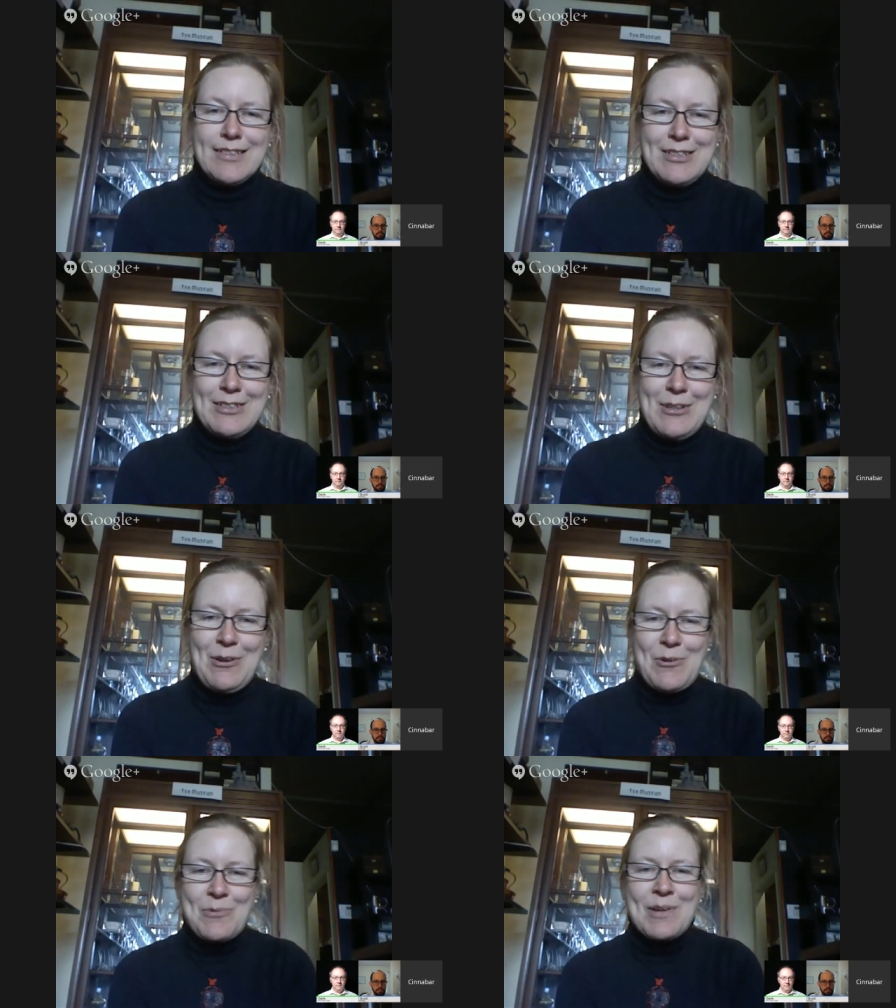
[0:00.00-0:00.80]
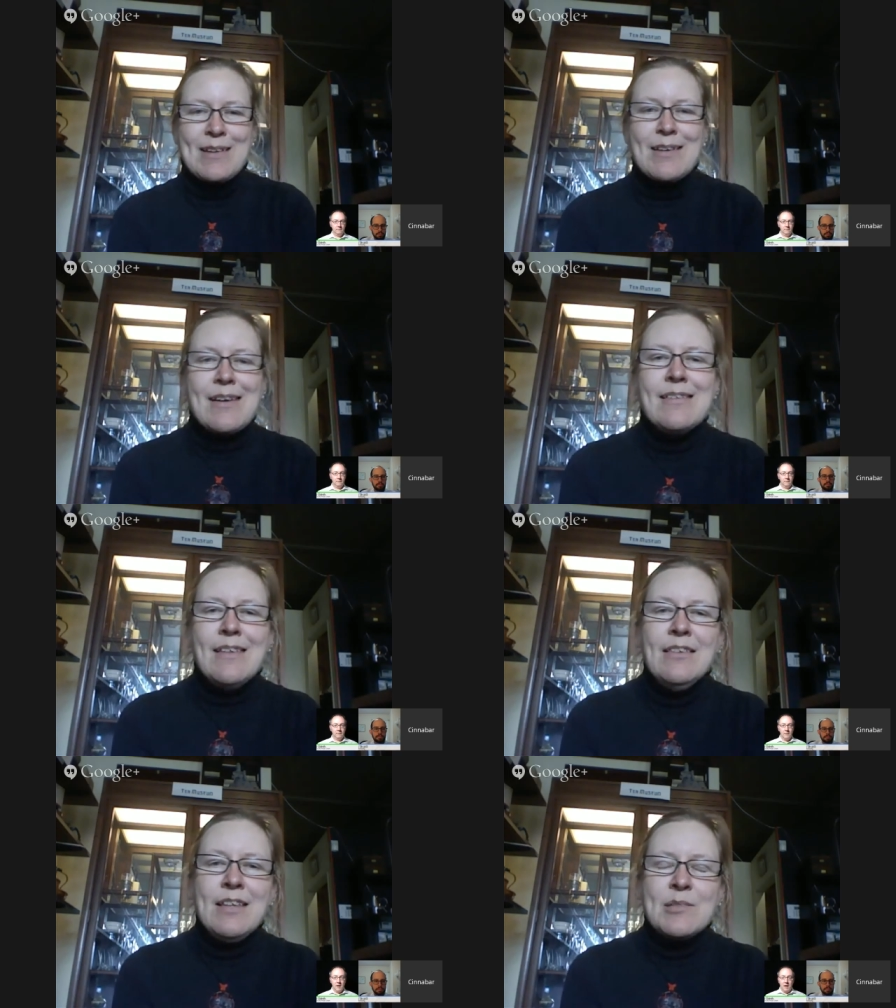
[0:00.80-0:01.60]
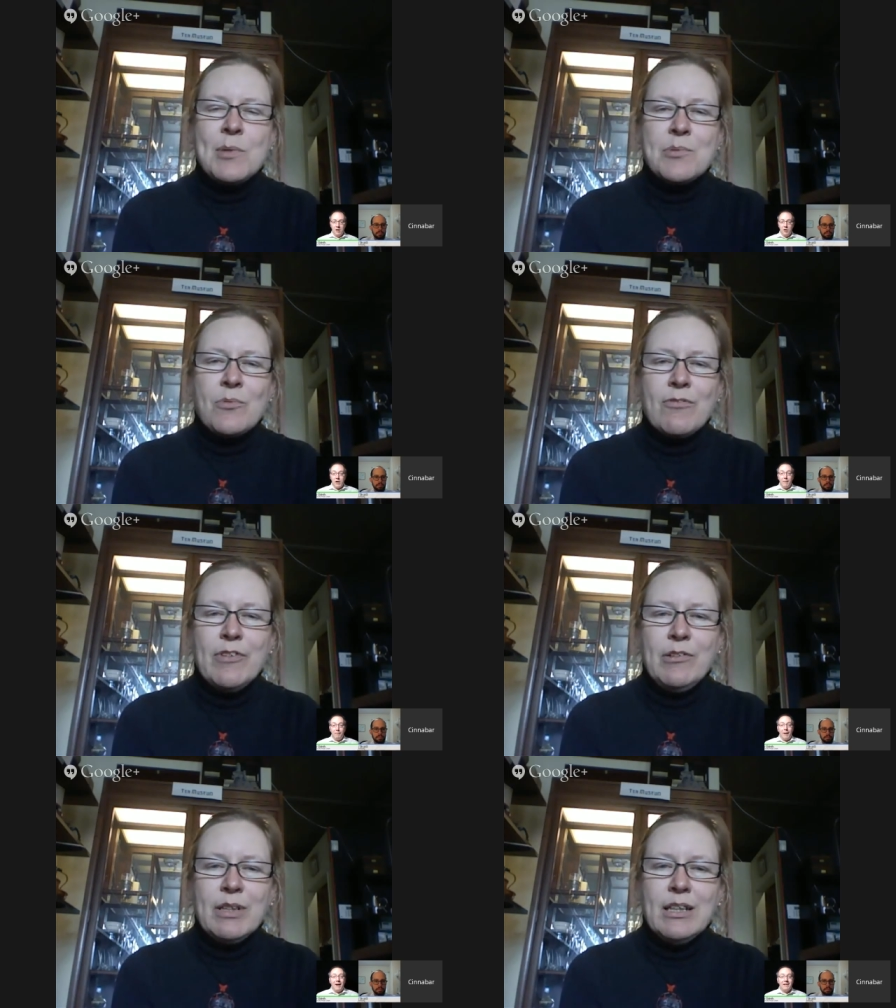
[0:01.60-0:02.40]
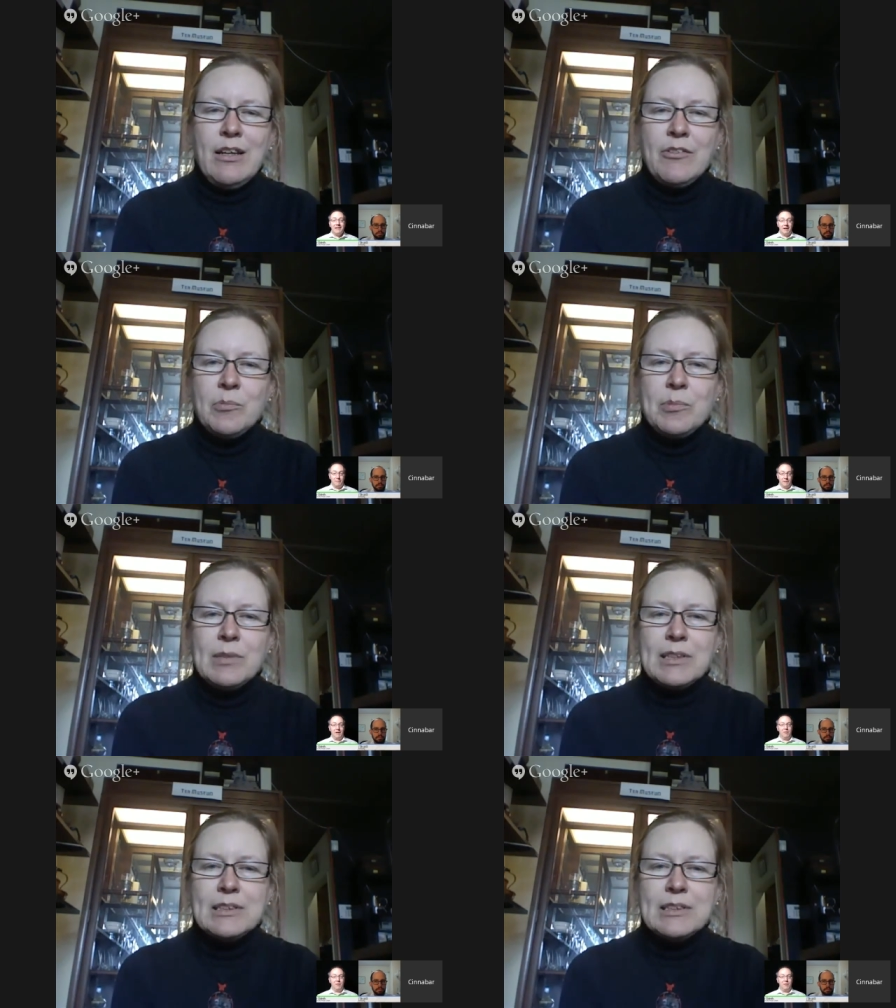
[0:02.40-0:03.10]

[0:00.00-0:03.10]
So. That's much more. Buy something